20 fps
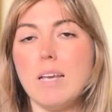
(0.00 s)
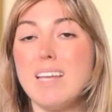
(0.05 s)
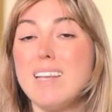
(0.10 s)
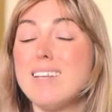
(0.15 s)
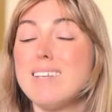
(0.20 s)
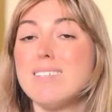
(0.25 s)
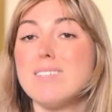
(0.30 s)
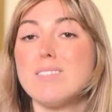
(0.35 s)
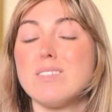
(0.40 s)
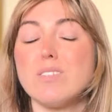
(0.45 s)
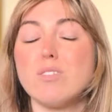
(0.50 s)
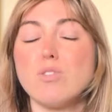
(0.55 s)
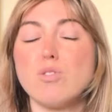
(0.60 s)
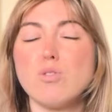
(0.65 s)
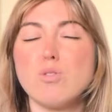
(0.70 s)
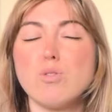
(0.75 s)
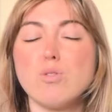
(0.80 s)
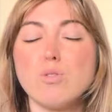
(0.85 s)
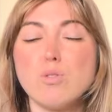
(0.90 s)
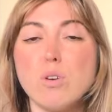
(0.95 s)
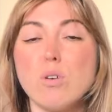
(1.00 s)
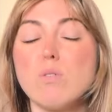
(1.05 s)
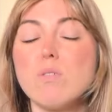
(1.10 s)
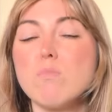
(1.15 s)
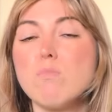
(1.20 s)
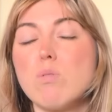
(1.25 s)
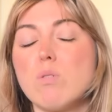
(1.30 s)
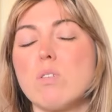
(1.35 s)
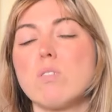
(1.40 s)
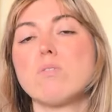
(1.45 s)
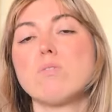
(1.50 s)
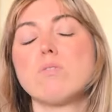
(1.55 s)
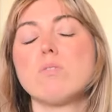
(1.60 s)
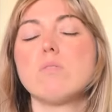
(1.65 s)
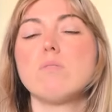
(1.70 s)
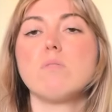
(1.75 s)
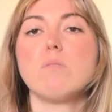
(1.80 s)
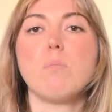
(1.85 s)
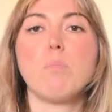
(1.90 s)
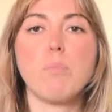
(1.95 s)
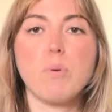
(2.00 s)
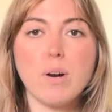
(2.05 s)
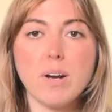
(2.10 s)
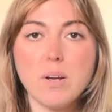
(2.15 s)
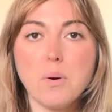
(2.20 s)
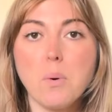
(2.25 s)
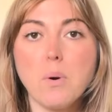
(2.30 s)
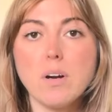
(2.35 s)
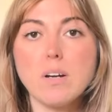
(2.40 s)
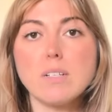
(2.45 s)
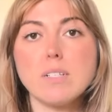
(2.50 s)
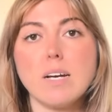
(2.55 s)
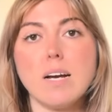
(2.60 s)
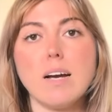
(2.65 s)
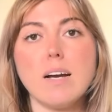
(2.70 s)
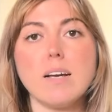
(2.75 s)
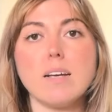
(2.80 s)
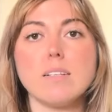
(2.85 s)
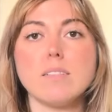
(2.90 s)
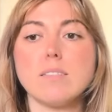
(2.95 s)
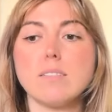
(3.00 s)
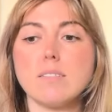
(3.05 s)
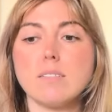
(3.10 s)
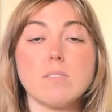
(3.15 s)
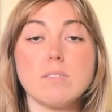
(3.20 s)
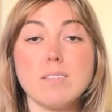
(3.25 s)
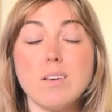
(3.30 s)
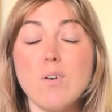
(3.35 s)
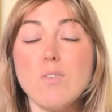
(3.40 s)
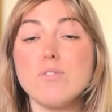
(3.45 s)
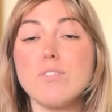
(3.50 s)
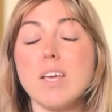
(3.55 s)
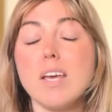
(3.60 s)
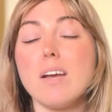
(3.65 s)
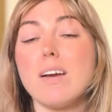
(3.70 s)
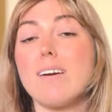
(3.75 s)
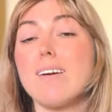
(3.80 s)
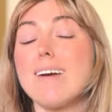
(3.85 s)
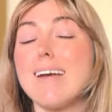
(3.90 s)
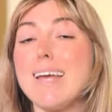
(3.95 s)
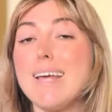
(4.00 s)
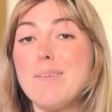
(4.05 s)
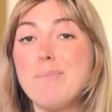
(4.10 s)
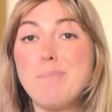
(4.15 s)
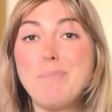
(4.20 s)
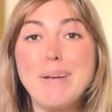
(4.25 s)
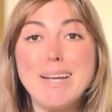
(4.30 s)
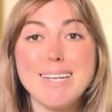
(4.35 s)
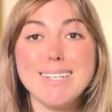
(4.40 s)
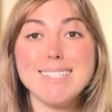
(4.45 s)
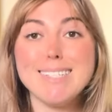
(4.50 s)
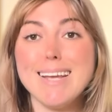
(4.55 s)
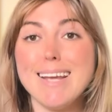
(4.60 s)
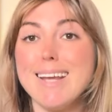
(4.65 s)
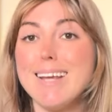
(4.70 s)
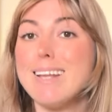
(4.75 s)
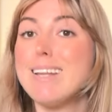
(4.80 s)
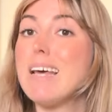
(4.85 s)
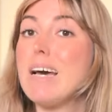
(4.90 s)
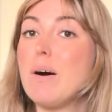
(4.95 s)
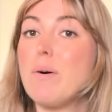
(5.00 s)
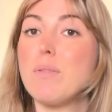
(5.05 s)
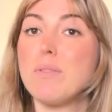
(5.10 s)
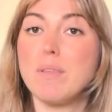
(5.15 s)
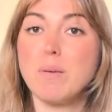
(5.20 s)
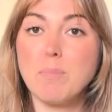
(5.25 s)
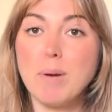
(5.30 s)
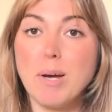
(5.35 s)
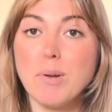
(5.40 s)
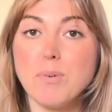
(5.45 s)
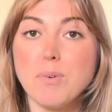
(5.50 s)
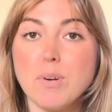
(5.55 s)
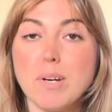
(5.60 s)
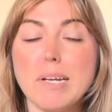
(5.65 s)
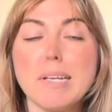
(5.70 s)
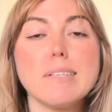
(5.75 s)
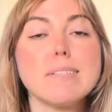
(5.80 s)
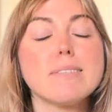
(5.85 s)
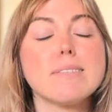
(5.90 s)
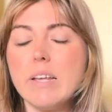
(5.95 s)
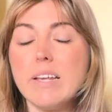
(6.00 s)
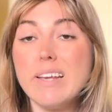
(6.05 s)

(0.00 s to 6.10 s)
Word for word: It is so important to prioritize self-care and maintain healthy boundaries.